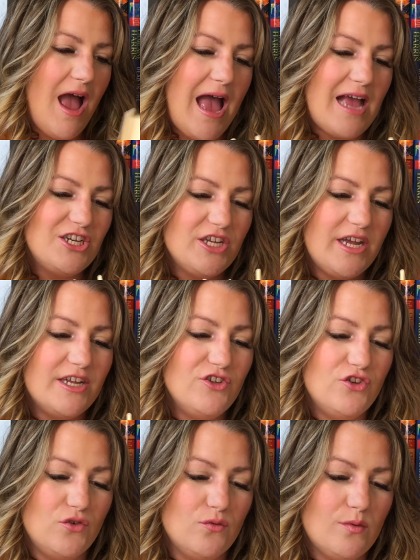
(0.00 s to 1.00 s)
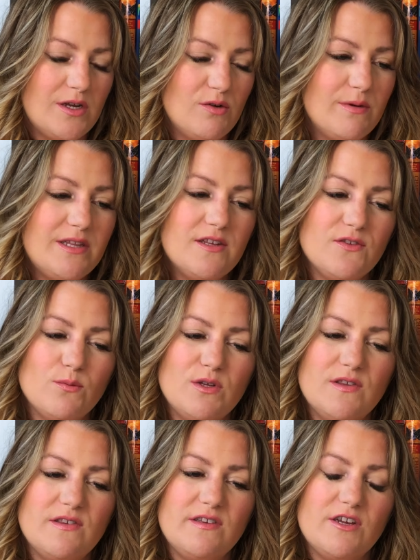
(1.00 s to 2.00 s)
Actually, I do want to read this
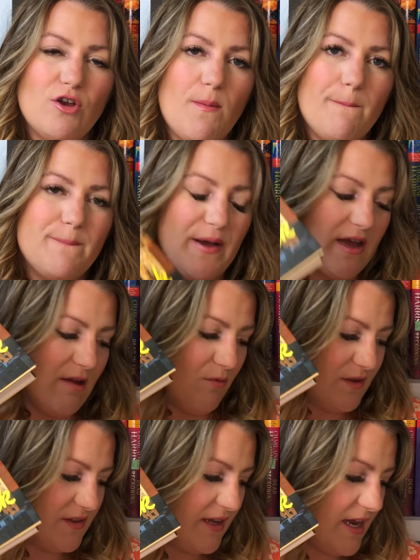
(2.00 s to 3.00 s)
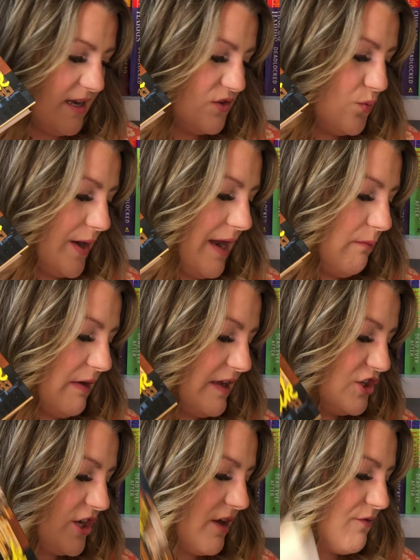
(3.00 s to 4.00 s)
one still, but once again, it's one I can
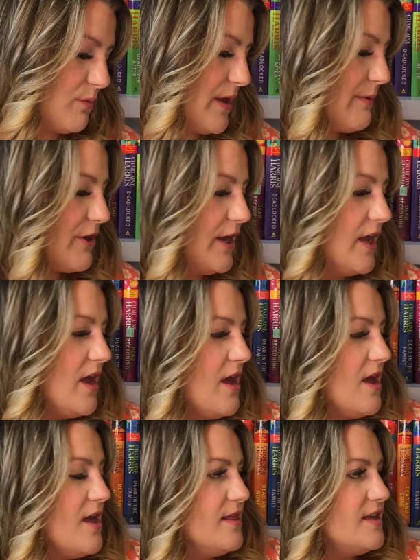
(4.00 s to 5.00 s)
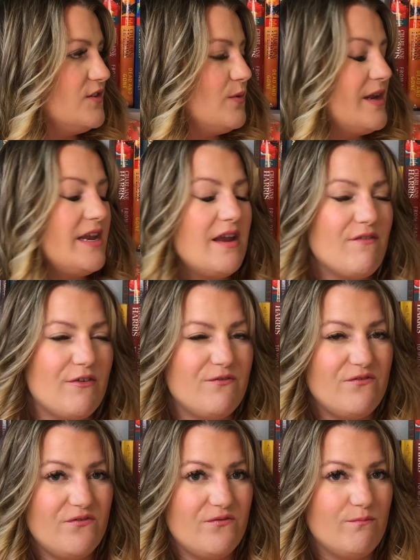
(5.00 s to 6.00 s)
check out from the library. This one I
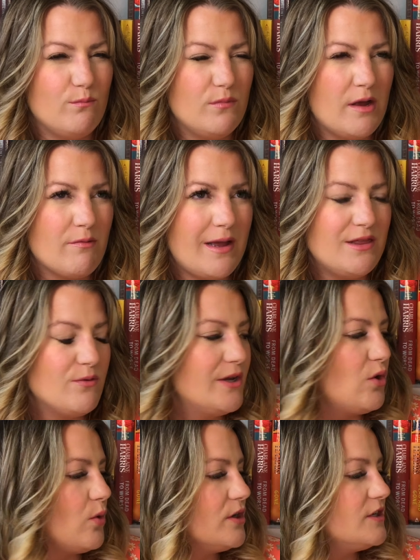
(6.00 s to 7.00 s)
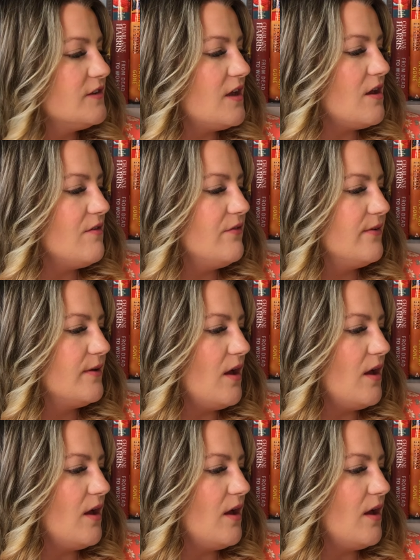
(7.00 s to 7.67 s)
read 3/4 of.